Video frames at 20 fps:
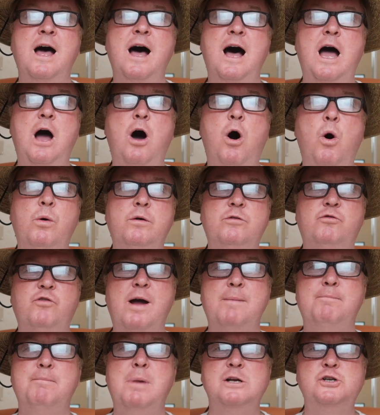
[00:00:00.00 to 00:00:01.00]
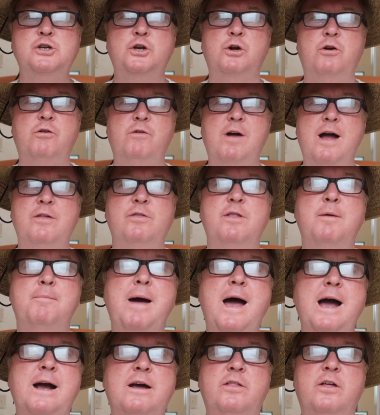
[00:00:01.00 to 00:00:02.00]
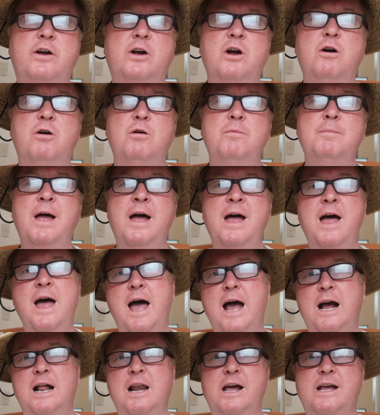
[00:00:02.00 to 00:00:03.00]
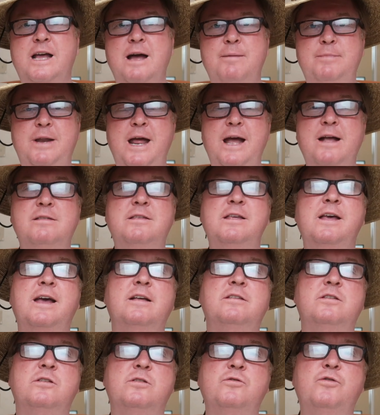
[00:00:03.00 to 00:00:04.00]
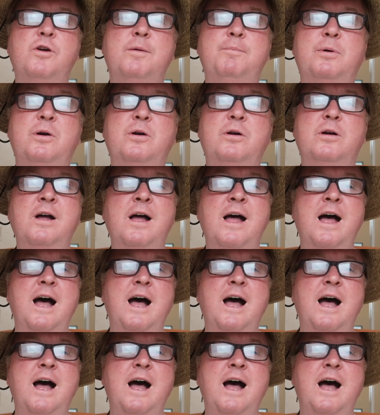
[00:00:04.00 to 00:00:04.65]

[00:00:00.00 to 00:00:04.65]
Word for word: I always wrap my shirt around the back of the girl, act like I'm dancing as a stripper.